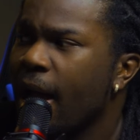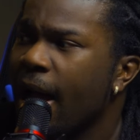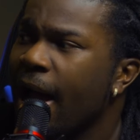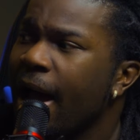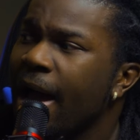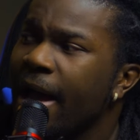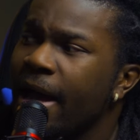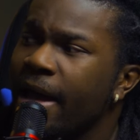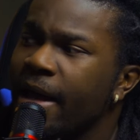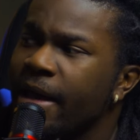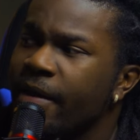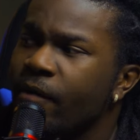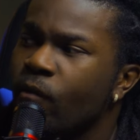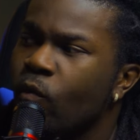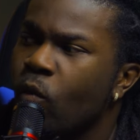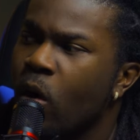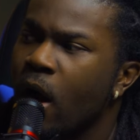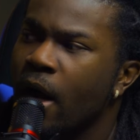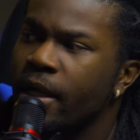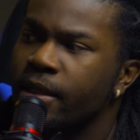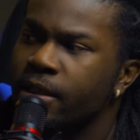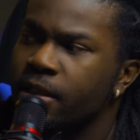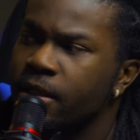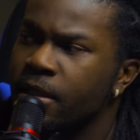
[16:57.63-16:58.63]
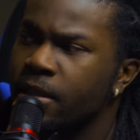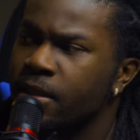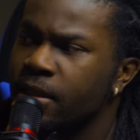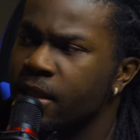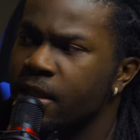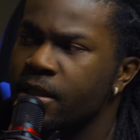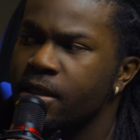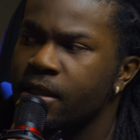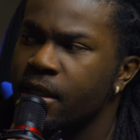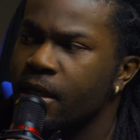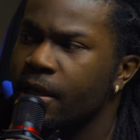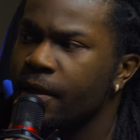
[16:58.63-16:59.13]
I watch
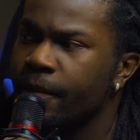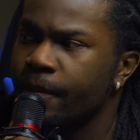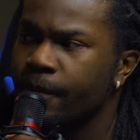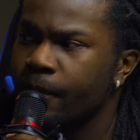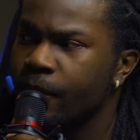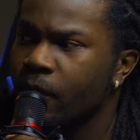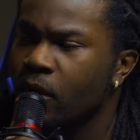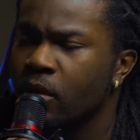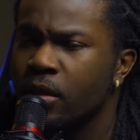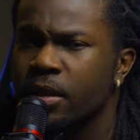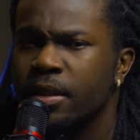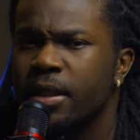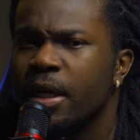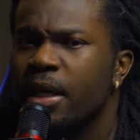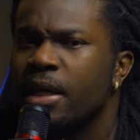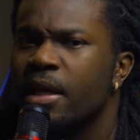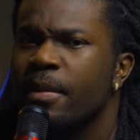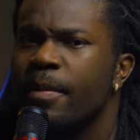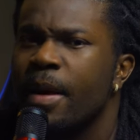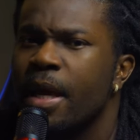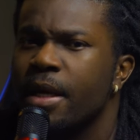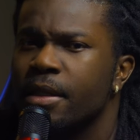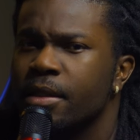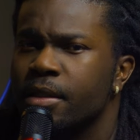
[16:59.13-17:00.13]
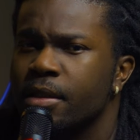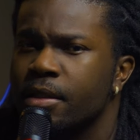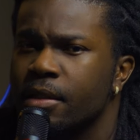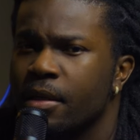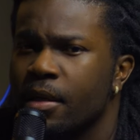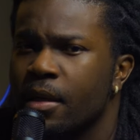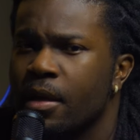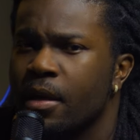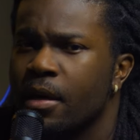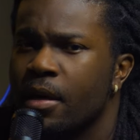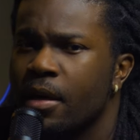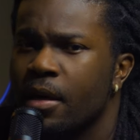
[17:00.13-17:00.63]
Disney on a daily basis.
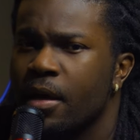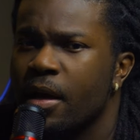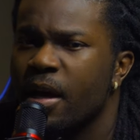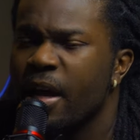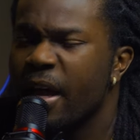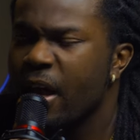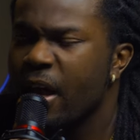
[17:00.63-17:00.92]
A